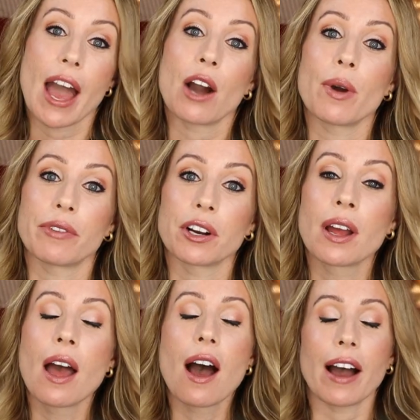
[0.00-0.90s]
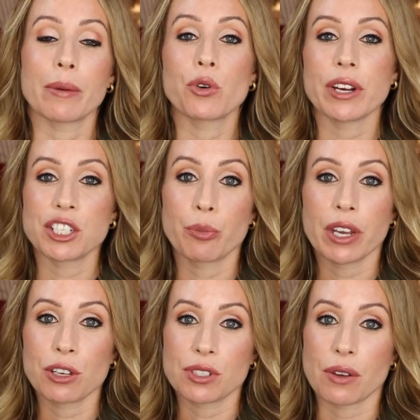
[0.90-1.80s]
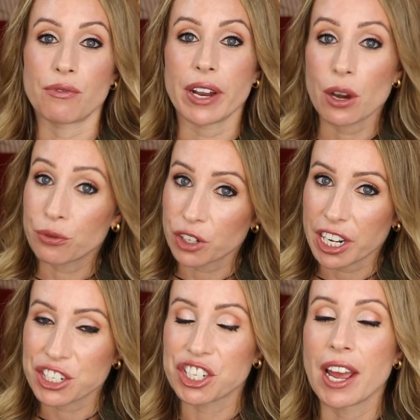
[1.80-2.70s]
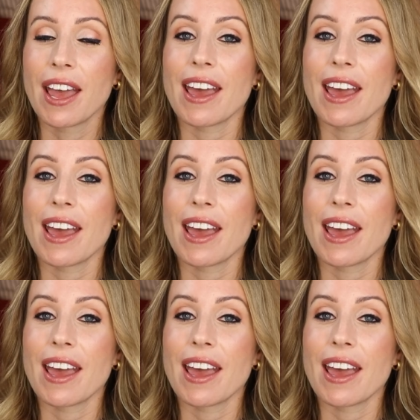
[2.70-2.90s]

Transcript: However, I'm going to bring you some video footage,